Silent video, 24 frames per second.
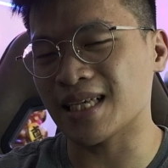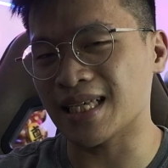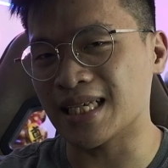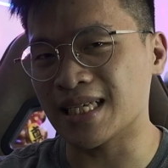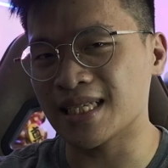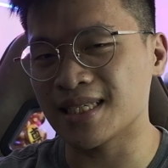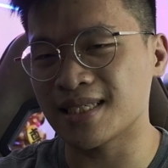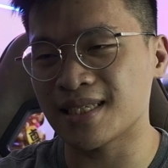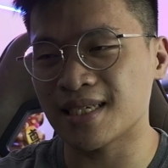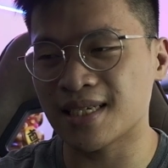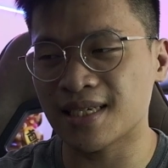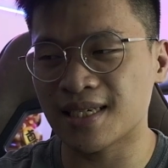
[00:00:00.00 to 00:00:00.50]

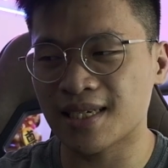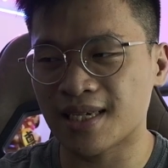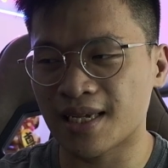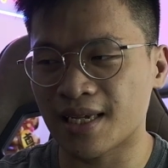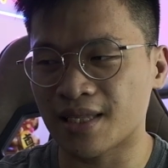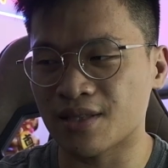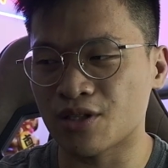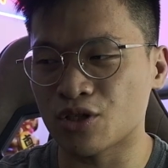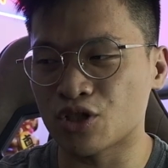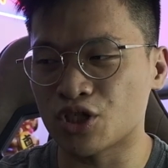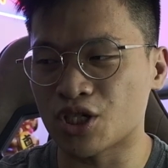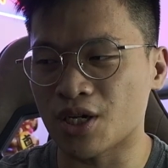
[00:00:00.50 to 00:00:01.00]
easy
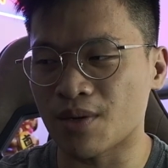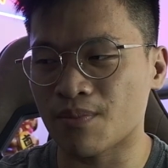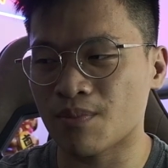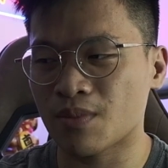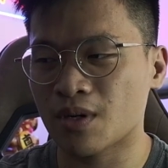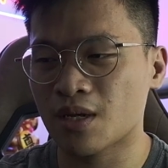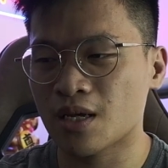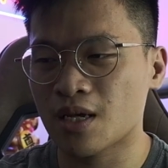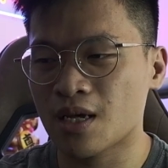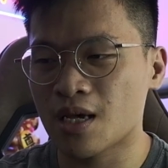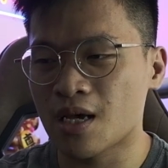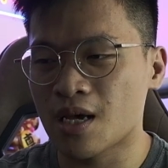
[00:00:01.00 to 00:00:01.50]
in the gym,
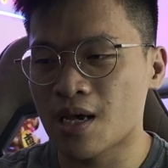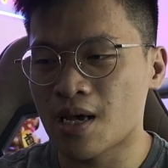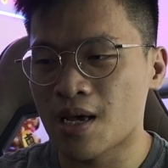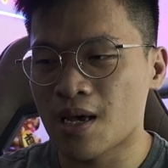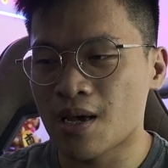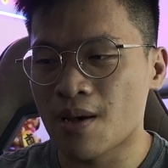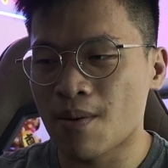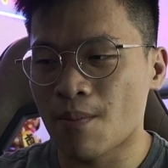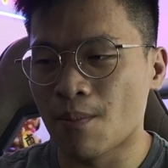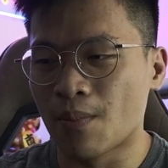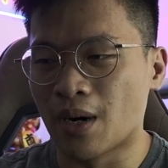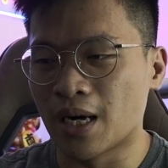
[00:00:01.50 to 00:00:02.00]

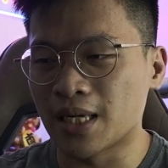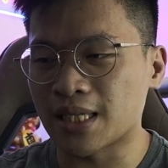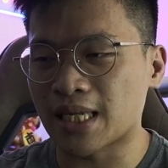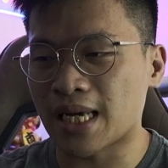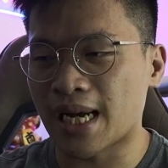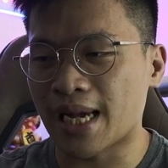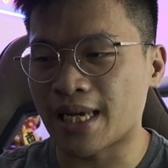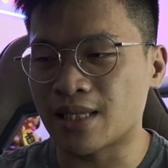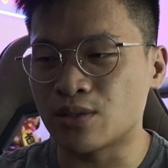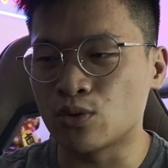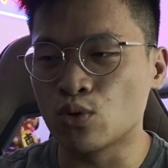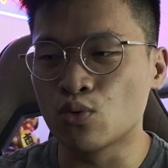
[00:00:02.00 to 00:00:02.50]
but
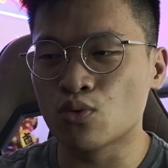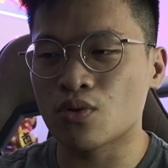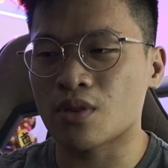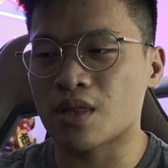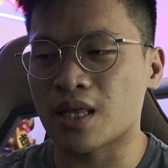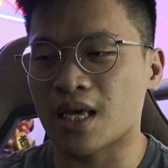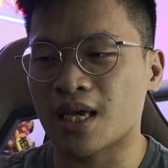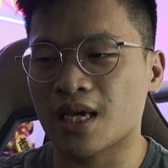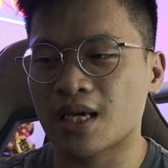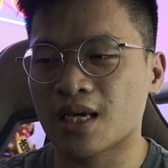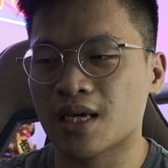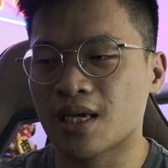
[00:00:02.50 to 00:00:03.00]
I do
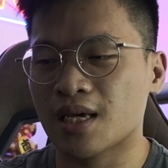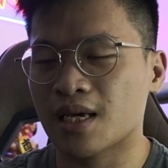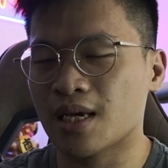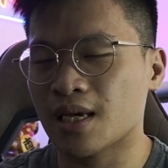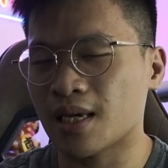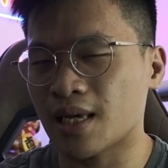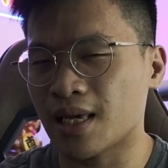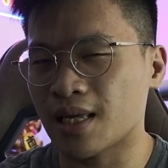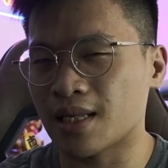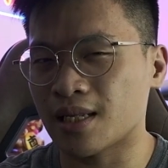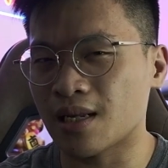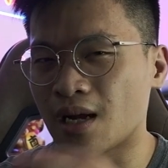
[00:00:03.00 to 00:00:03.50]
think
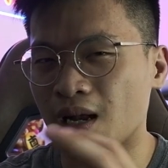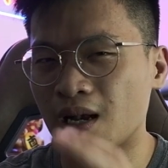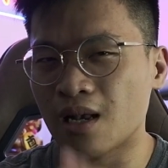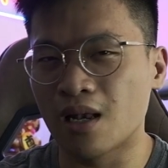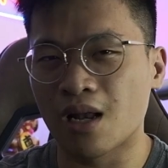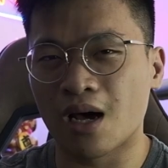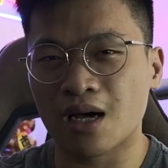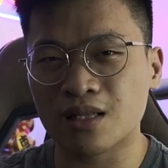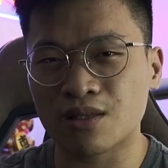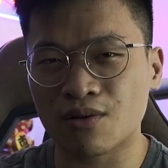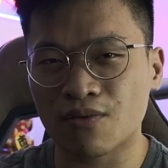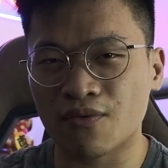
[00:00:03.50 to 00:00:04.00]
in a
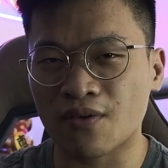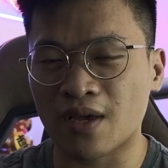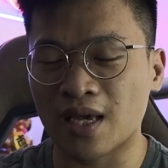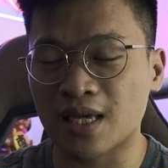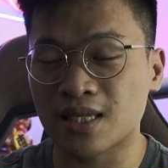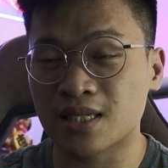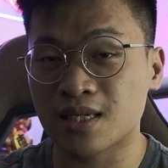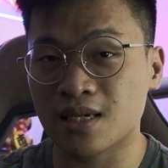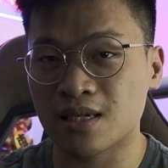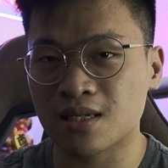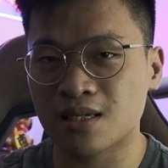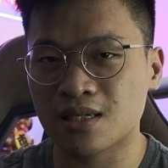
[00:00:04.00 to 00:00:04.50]
lot of
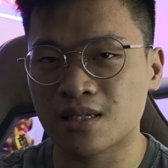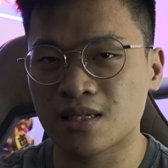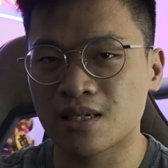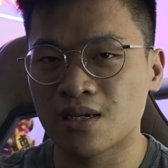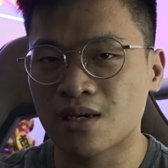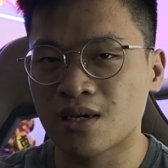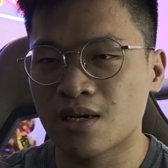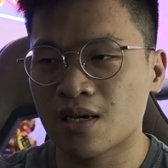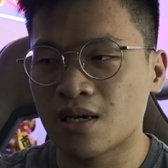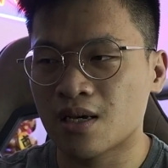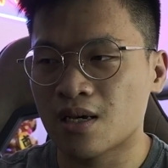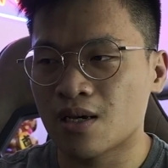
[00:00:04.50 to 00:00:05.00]
cases,
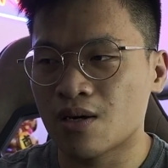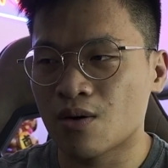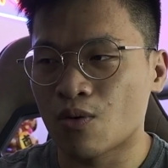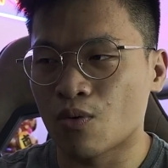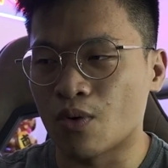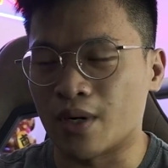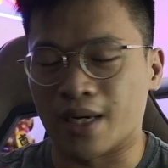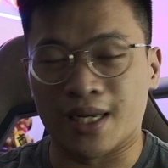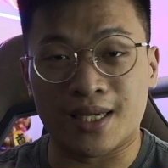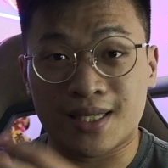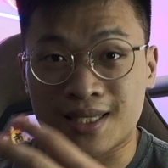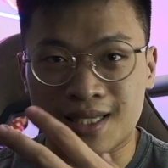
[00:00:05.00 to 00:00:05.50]

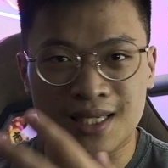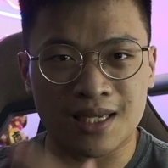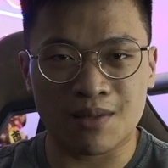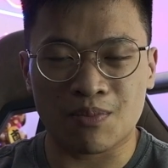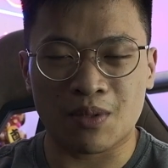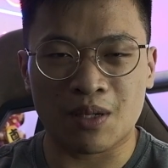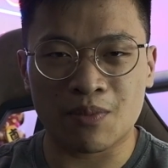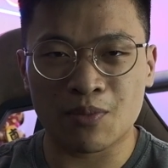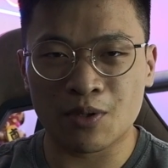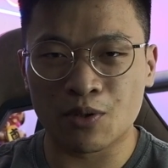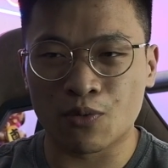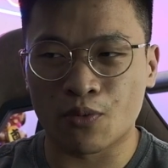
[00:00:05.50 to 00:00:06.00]
when I see
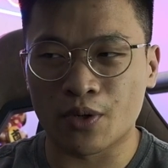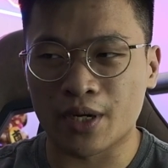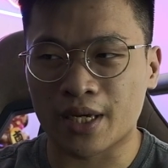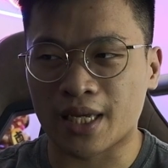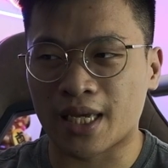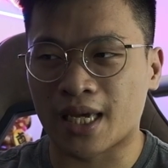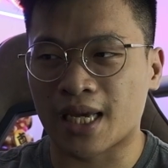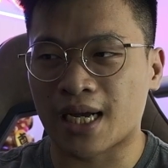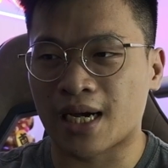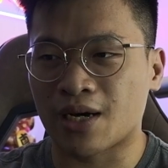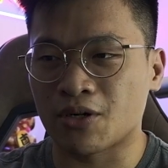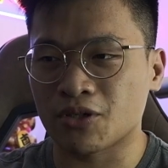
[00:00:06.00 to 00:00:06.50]
people
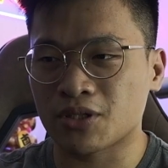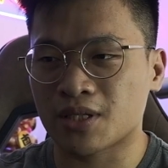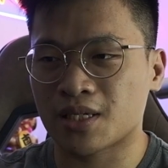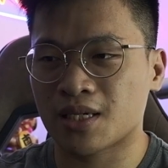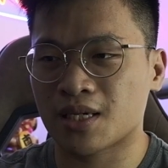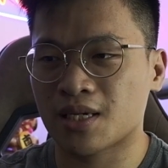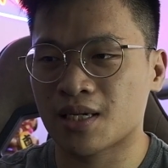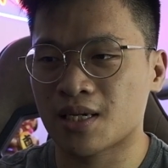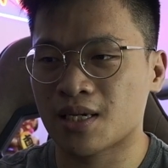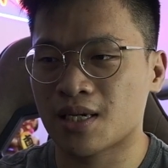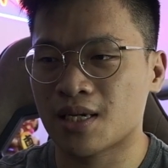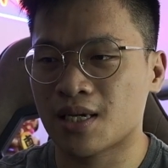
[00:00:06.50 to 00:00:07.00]
working out,
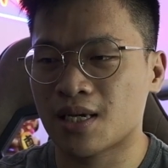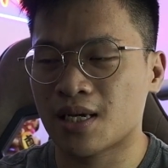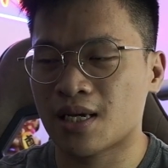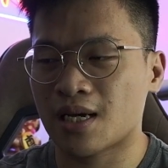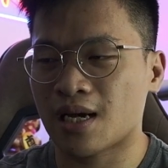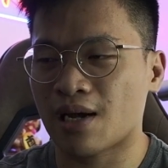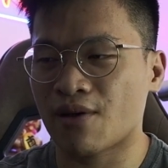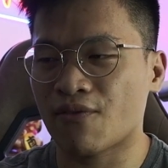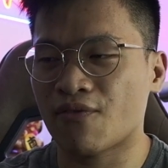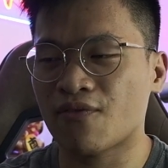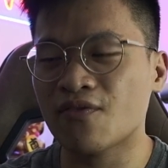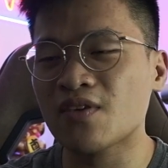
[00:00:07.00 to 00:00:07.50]

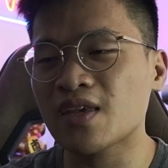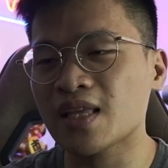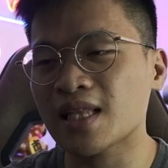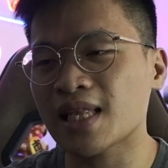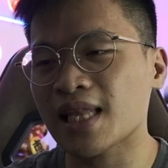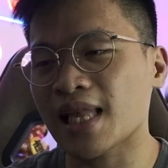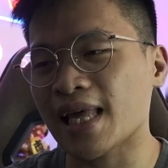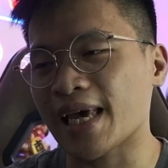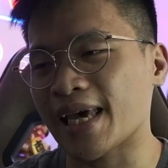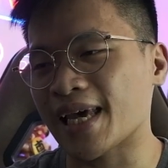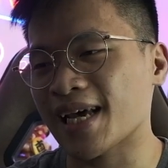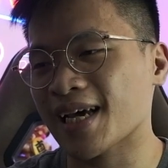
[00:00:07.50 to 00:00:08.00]
I feel
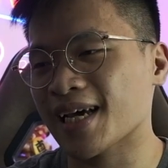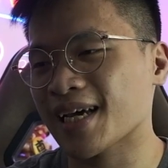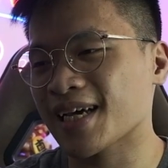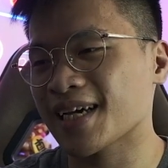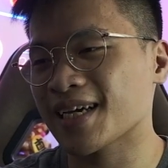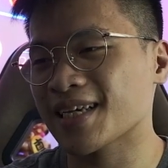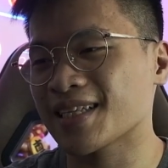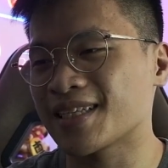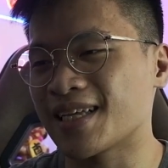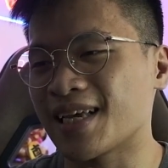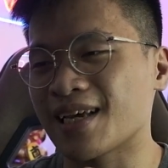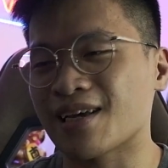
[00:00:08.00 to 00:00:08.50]
like
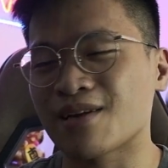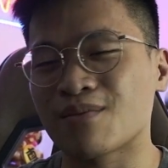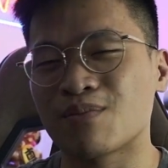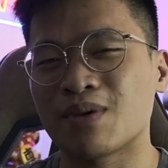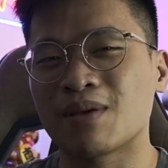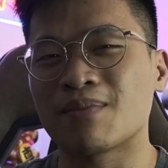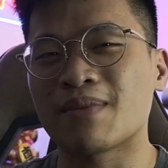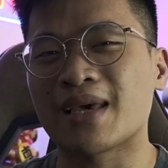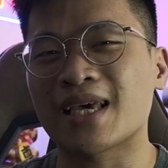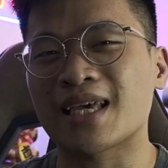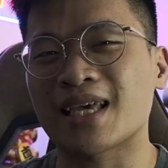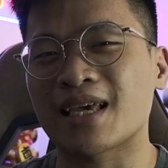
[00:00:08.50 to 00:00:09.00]
they could
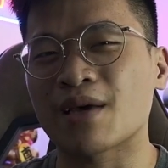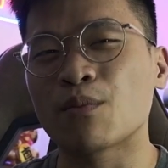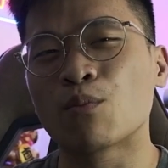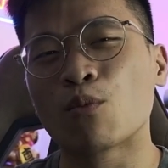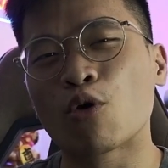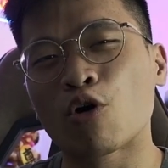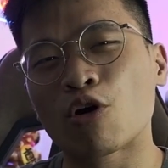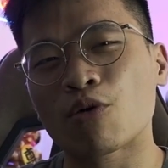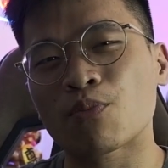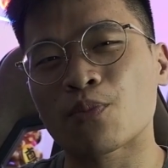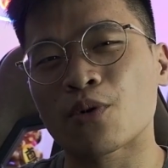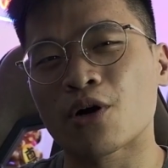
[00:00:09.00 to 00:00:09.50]
be making
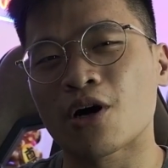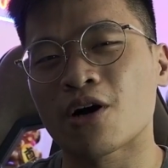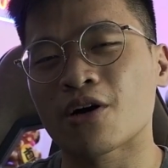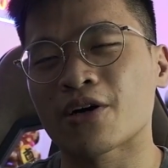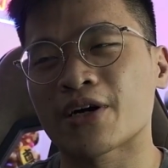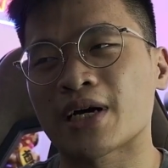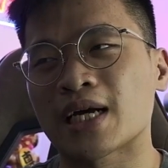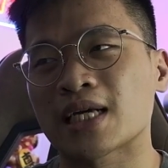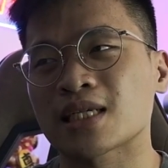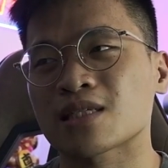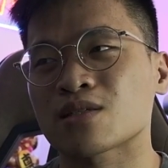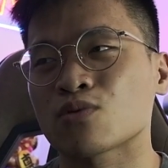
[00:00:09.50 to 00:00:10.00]
more
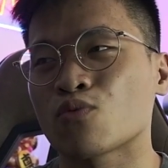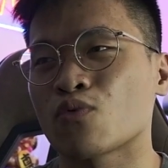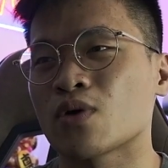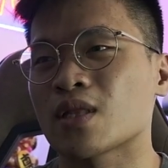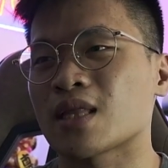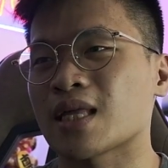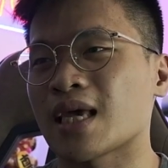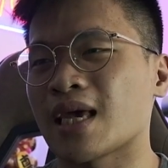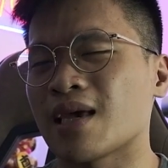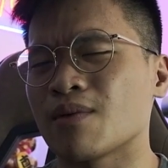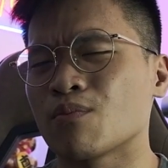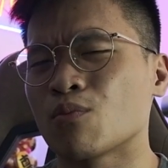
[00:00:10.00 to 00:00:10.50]
progress
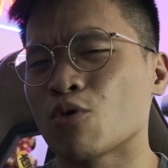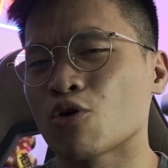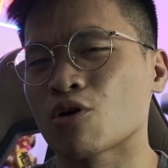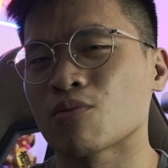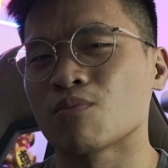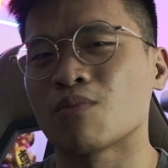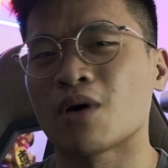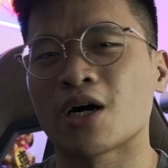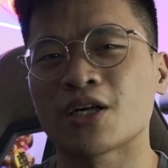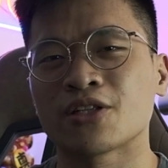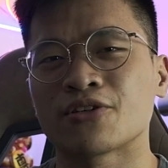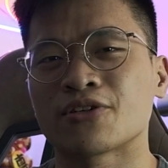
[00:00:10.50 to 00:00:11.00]
with a more
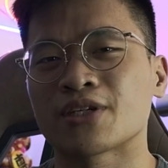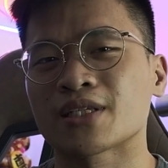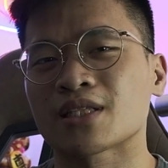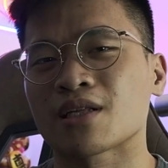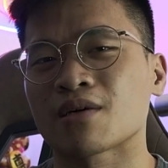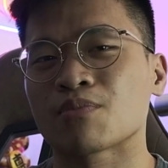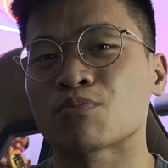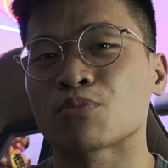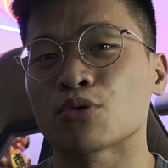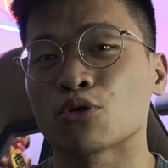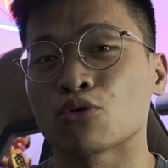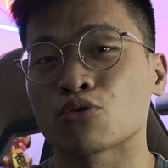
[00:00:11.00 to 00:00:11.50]
moderate
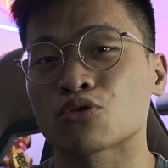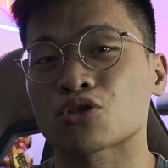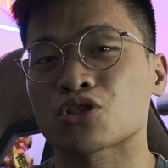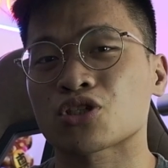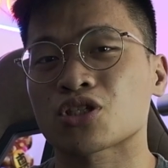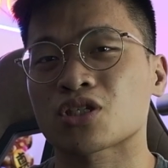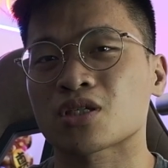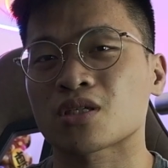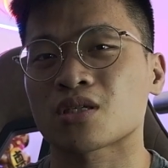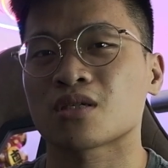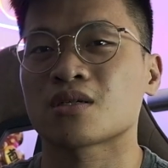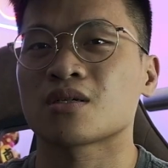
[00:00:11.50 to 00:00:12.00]

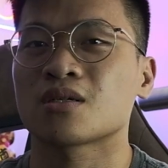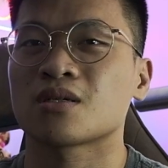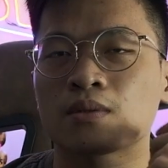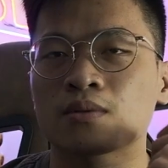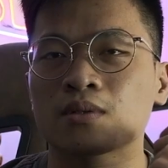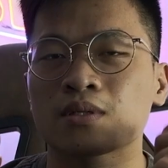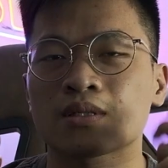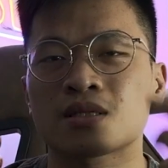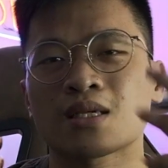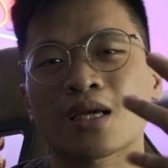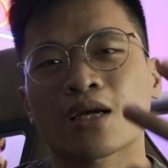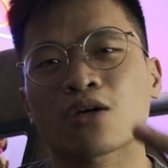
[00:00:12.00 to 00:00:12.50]
approach.
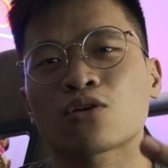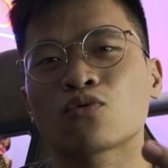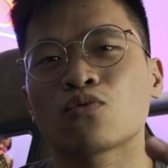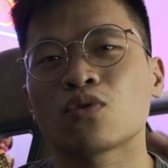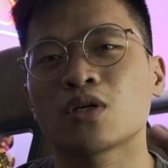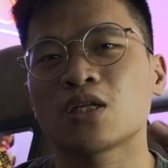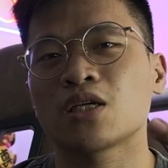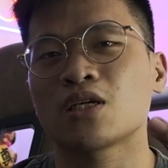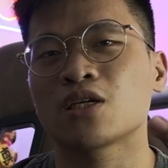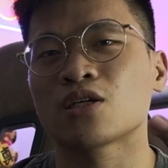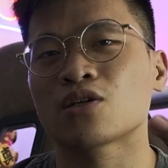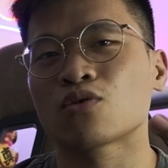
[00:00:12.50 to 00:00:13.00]
The second
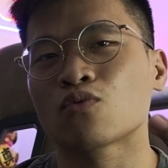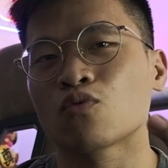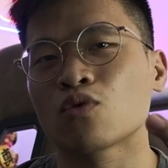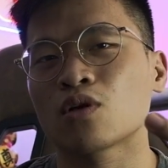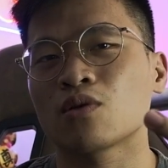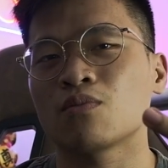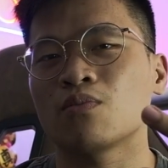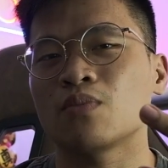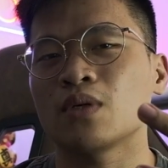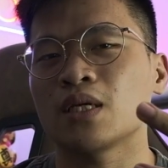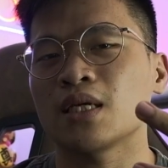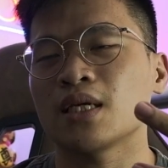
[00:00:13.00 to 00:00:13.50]
one here
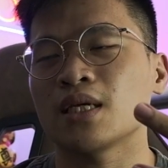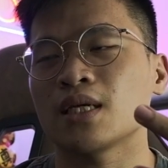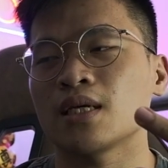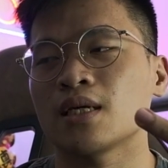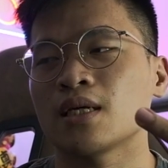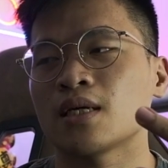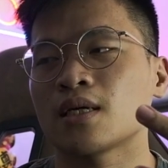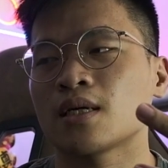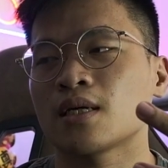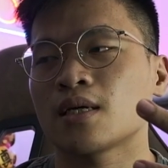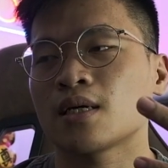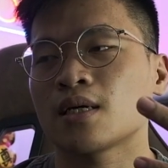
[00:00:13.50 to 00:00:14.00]
would be